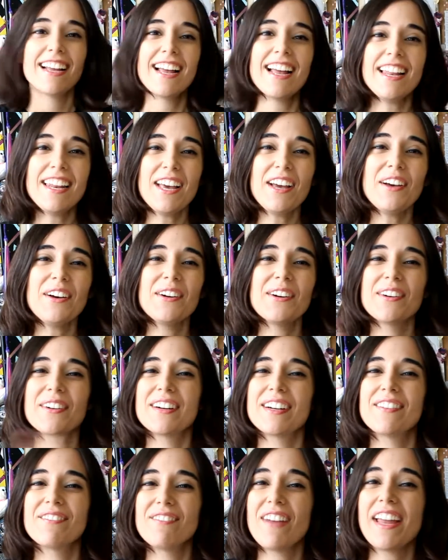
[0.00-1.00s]
Hello,
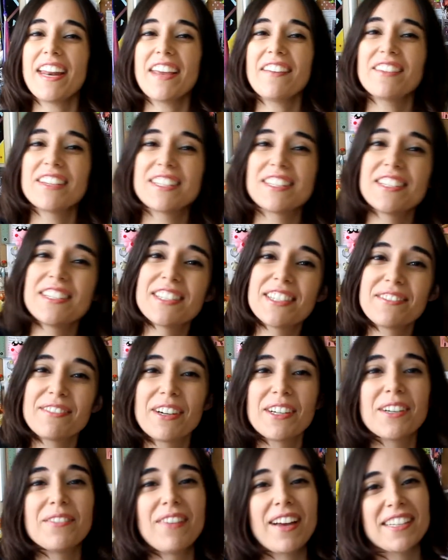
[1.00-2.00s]
my name is Susan,
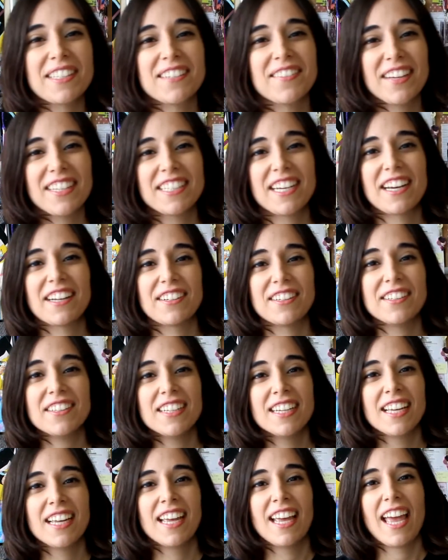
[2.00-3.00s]
welcome back to my channel.
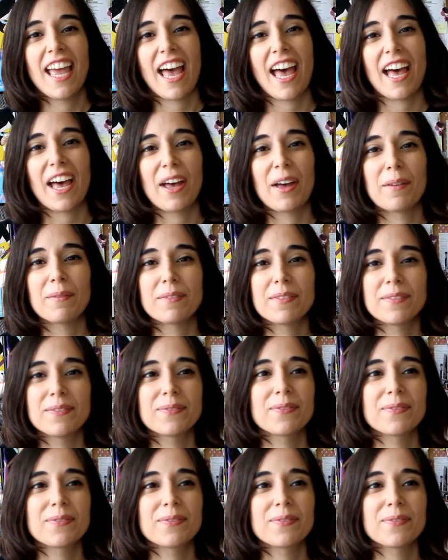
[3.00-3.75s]
I